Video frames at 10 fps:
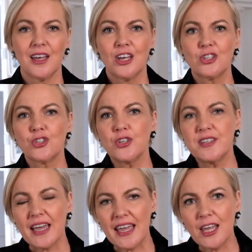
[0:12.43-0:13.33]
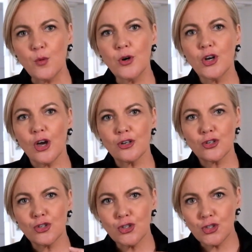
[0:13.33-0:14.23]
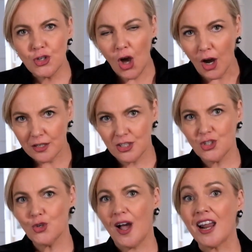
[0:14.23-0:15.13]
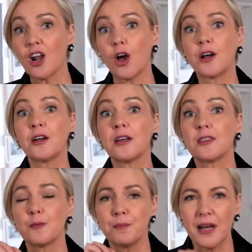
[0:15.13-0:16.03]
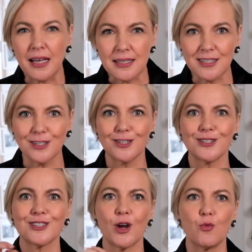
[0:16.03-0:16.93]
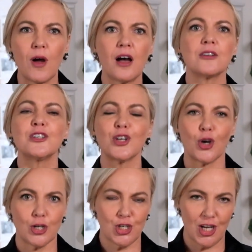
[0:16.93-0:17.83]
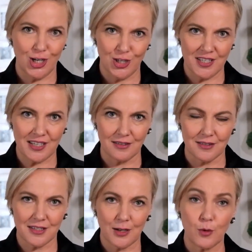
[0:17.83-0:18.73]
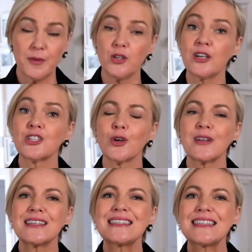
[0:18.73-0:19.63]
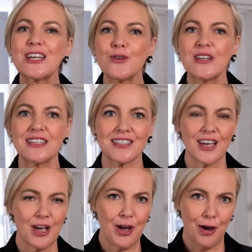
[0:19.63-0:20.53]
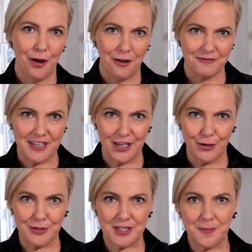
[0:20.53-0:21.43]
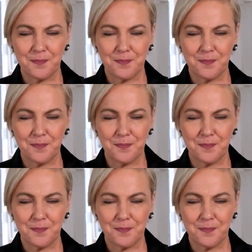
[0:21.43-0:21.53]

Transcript: Today we're going to start to unlock the puzzles around negotiation skills, and we'll be doing so in a series of videos.